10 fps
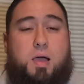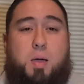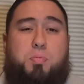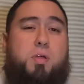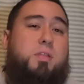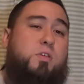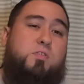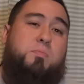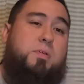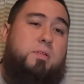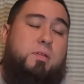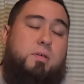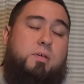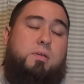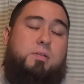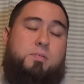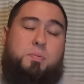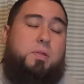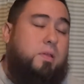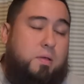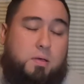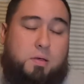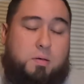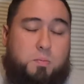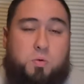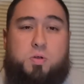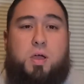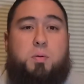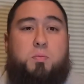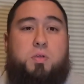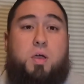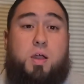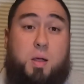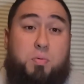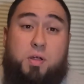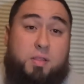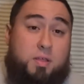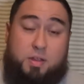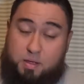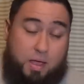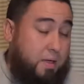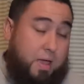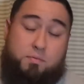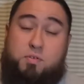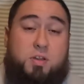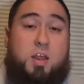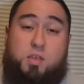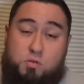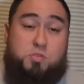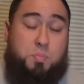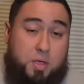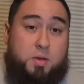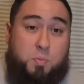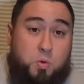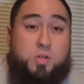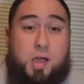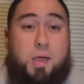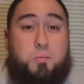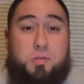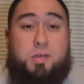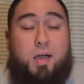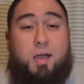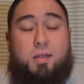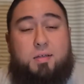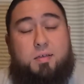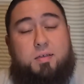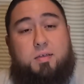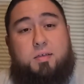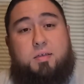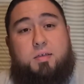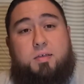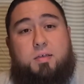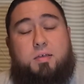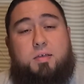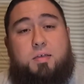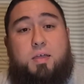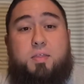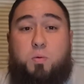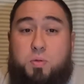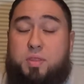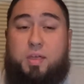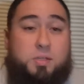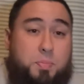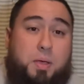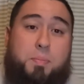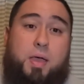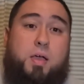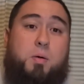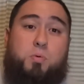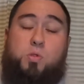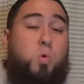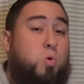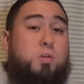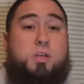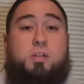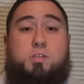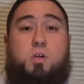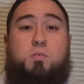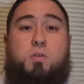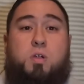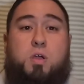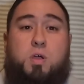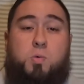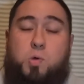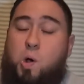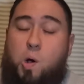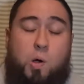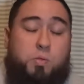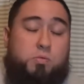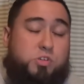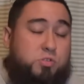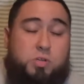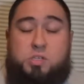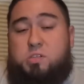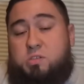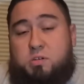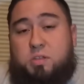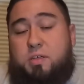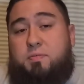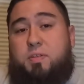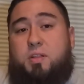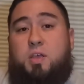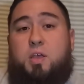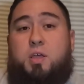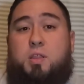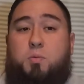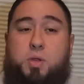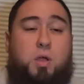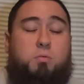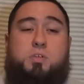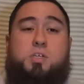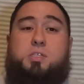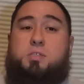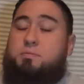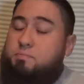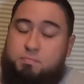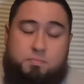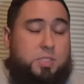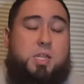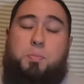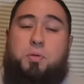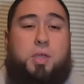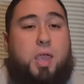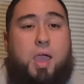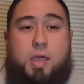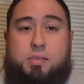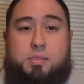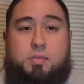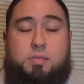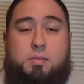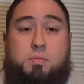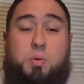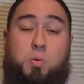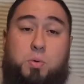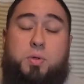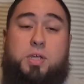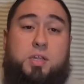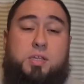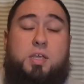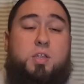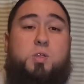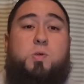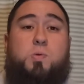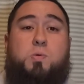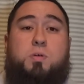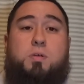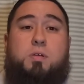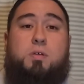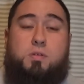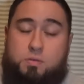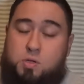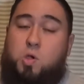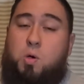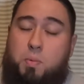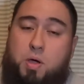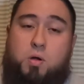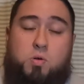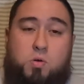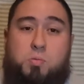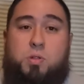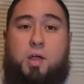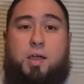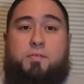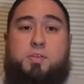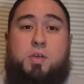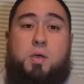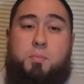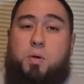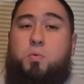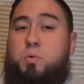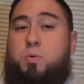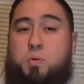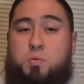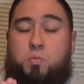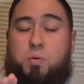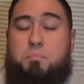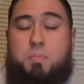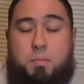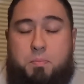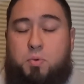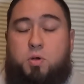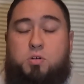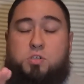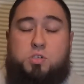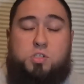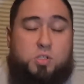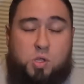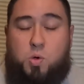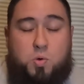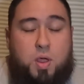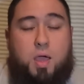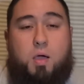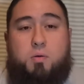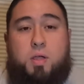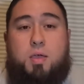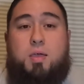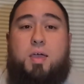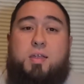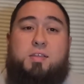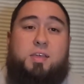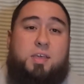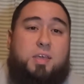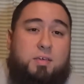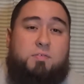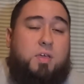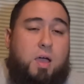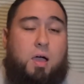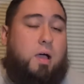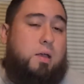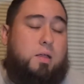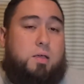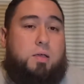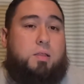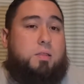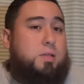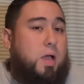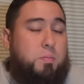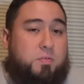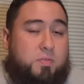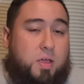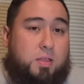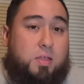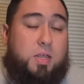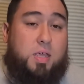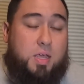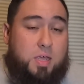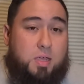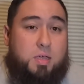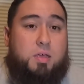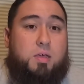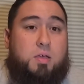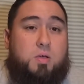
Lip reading: I pray that you've been spending more time with God. I pray that after today, you spend more time with God. And that when things pick back up, when quarantine is over, when all the restrictions are lifted, that we don't just step on the gas, but we would continue to go about our normal lives, but we would remember to slow down and to give God the time of day that He